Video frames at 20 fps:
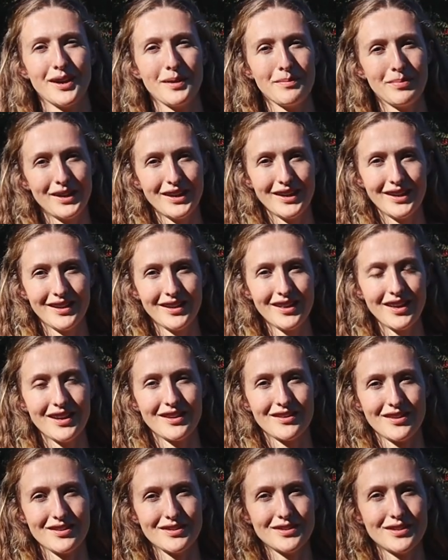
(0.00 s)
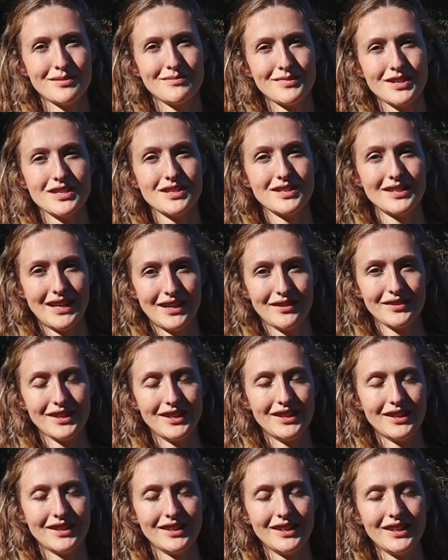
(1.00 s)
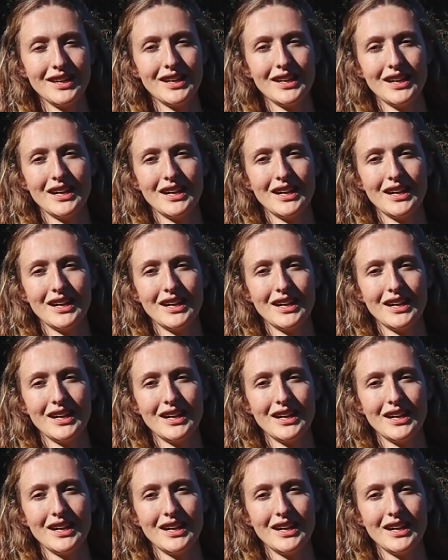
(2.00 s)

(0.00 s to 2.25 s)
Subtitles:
uphill and not so much downhill.